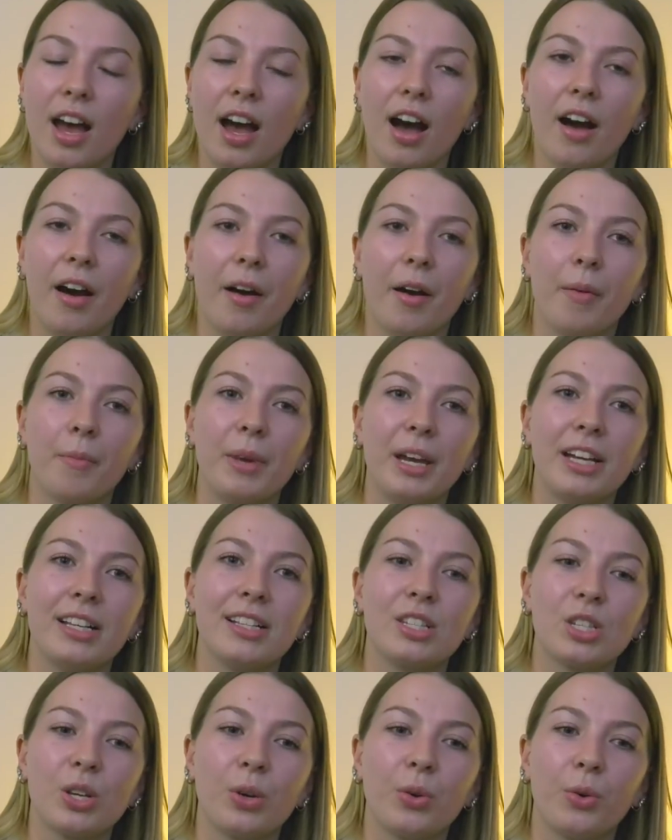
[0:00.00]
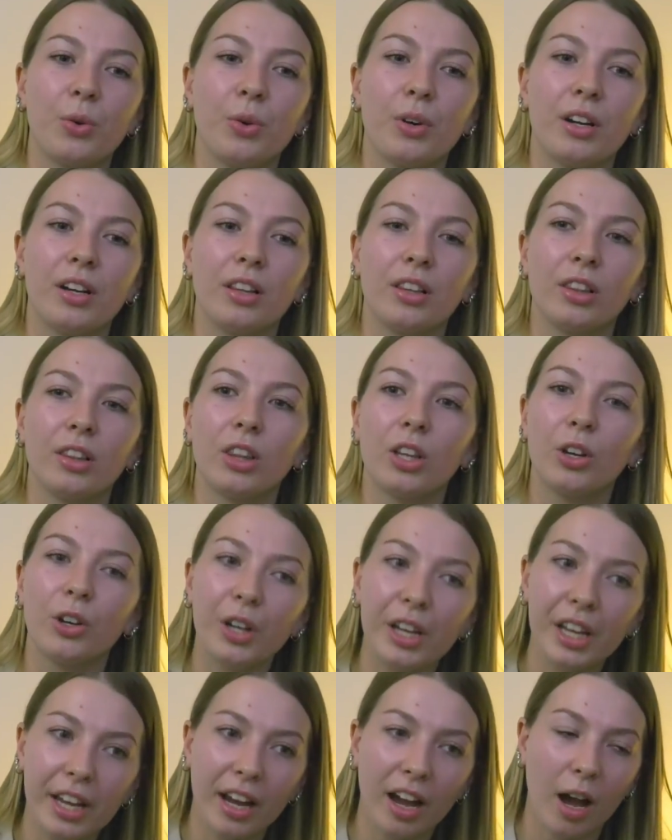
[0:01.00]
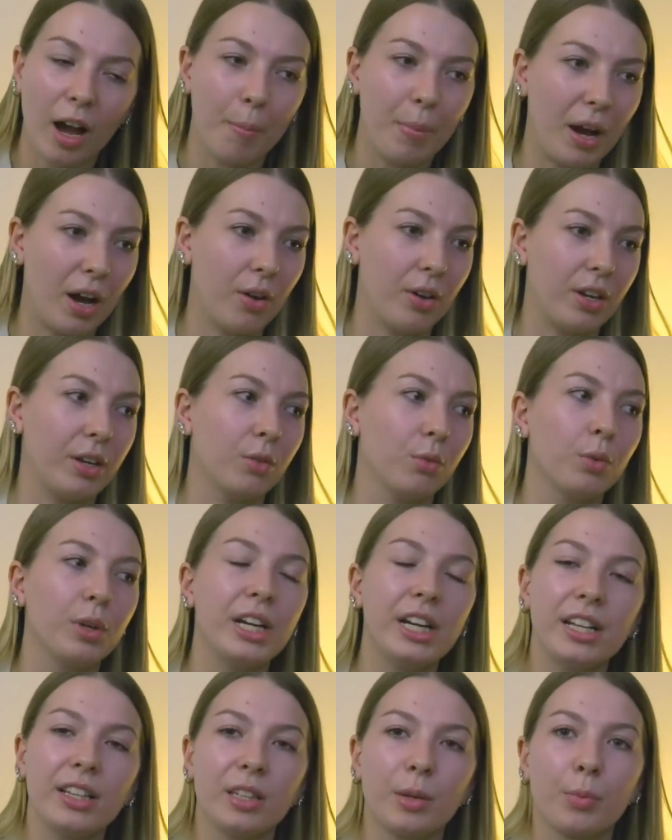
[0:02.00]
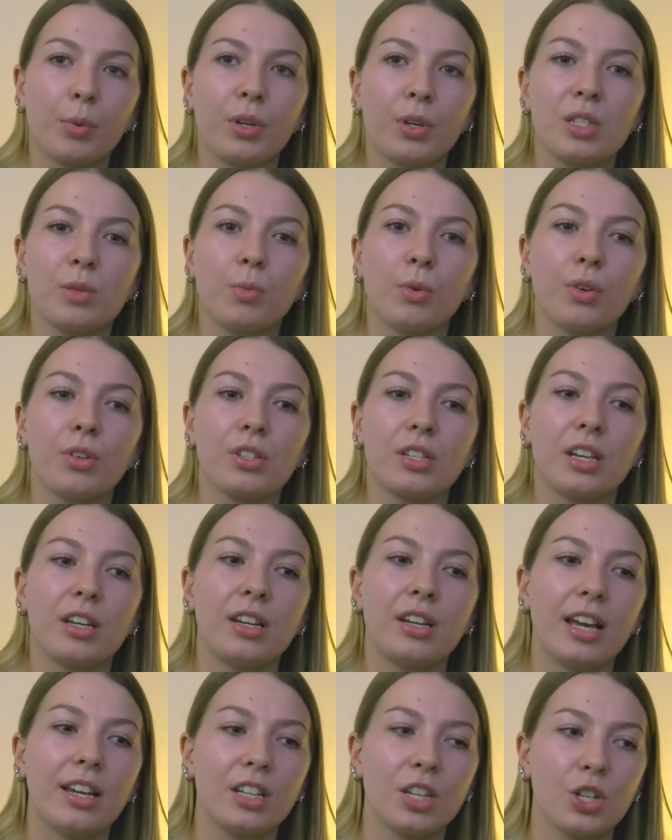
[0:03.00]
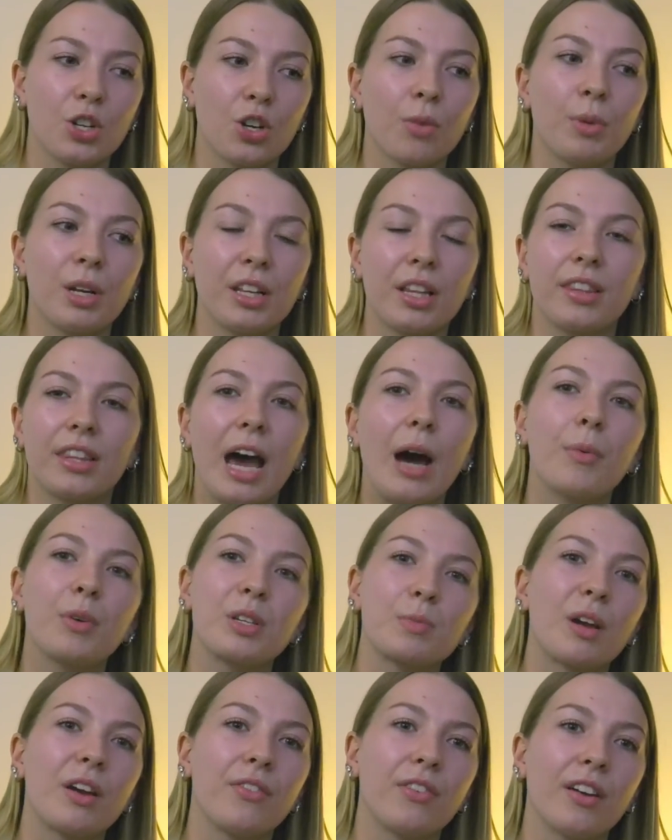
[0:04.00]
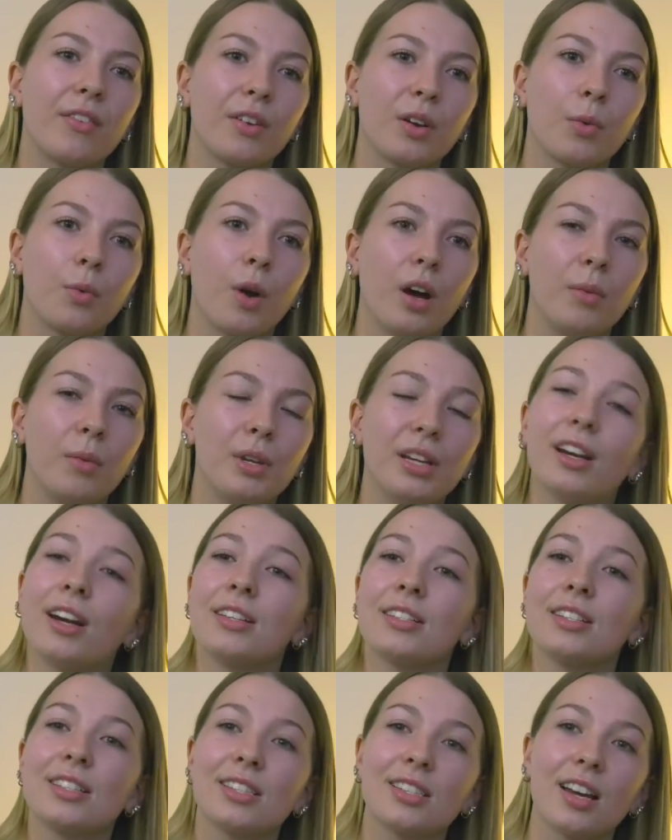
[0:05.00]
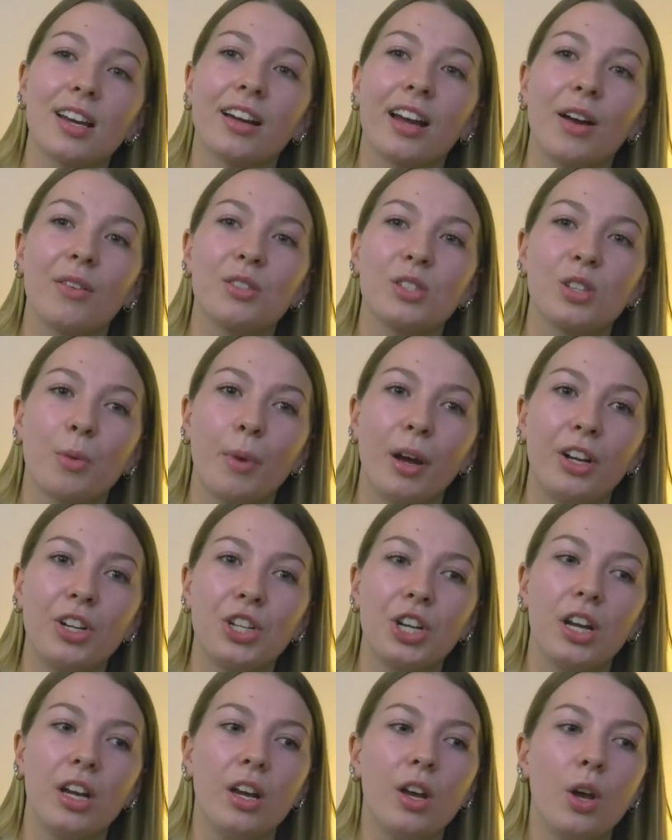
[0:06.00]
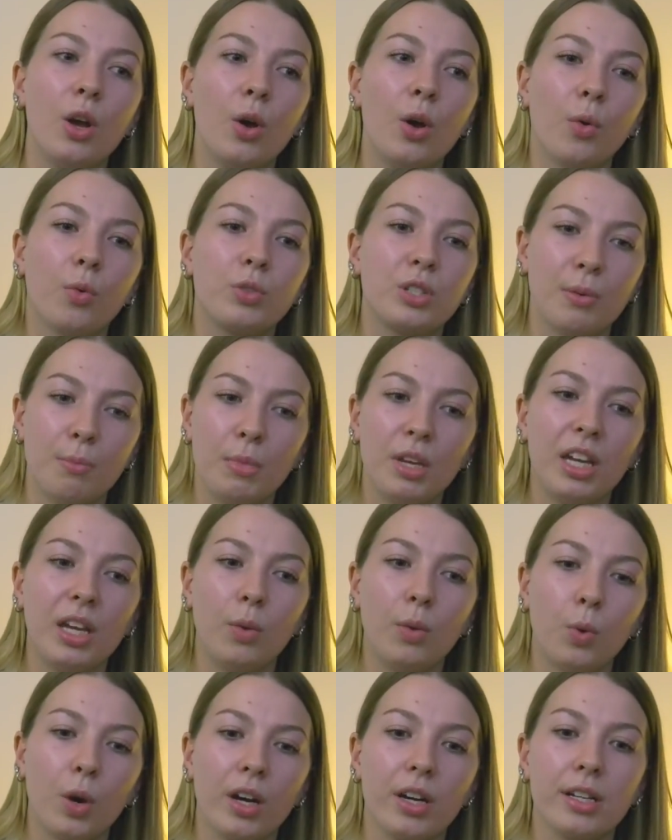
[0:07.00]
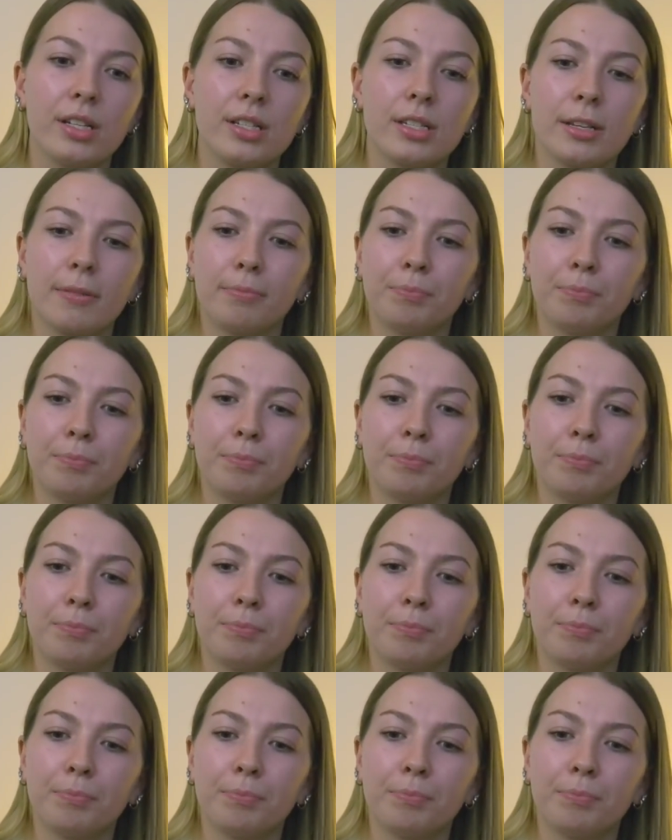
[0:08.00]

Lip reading: And so learning about it, reading the principles, and determining that was my favorite one because it stuck out so much, to me was,